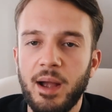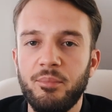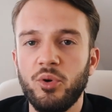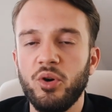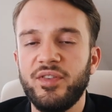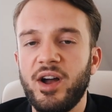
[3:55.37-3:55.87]
I
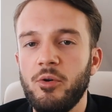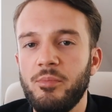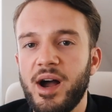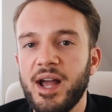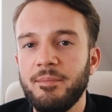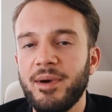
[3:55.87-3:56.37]
brought out
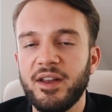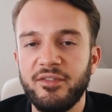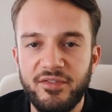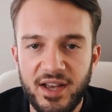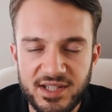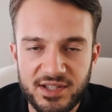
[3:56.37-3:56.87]
my
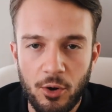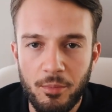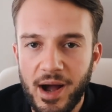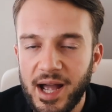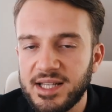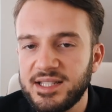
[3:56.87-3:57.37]
manifesto
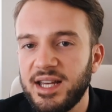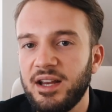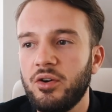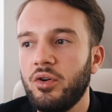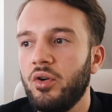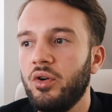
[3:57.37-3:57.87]

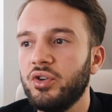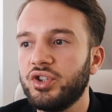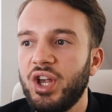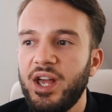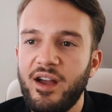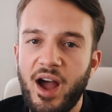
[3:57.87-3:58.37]
mindset course.